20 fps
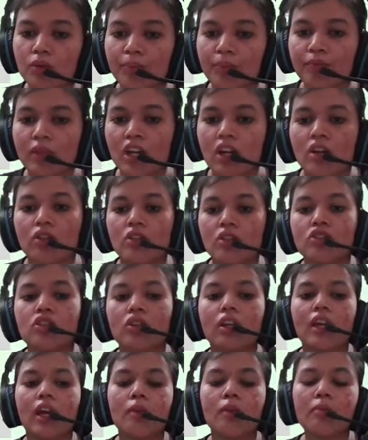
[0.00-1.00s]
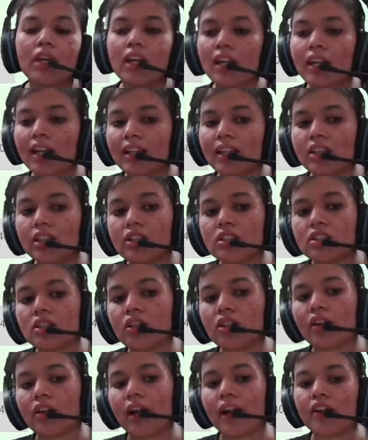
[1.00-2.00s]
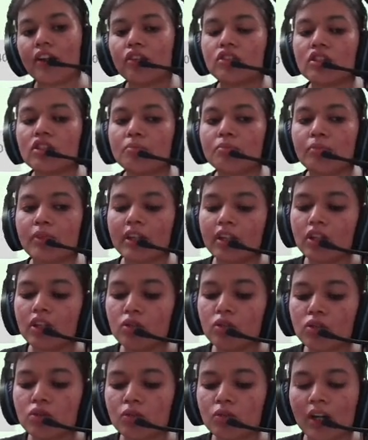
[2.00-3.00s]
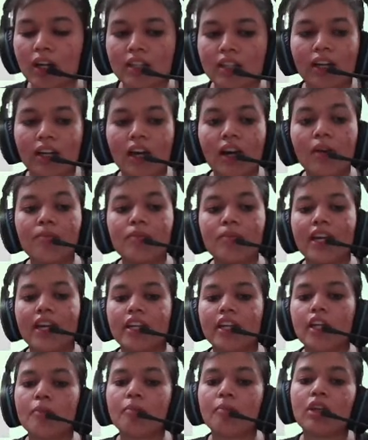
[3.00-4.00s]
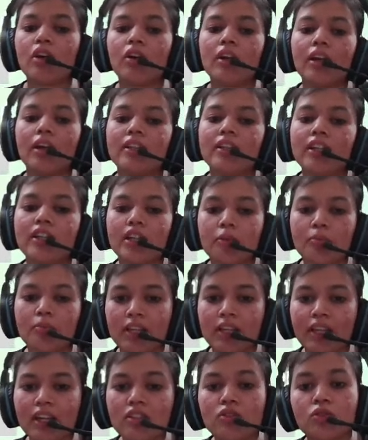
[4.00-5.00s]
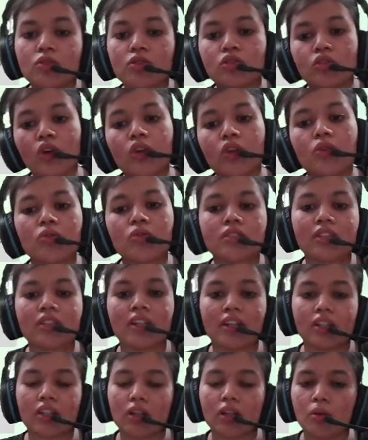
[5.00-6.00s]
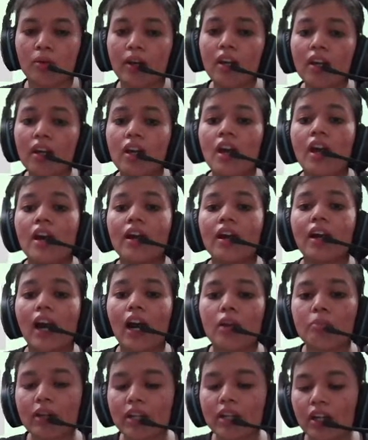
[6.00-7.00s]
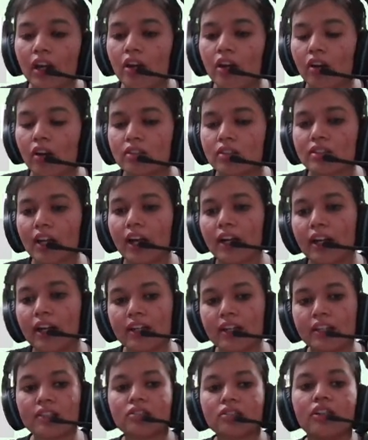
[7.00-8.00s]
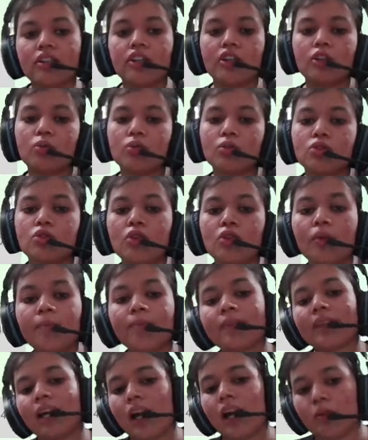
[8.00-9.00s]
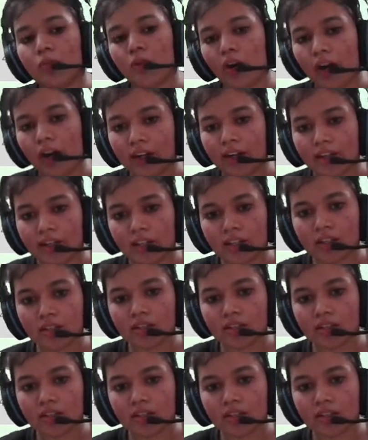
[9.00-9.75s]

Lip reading: Ravan explained to him, though they are not providing him fruits, timber, flowers, etc., but still they are useful to all. Okay. So how are plants useful if they are not providing us with any fruit or flower or timber?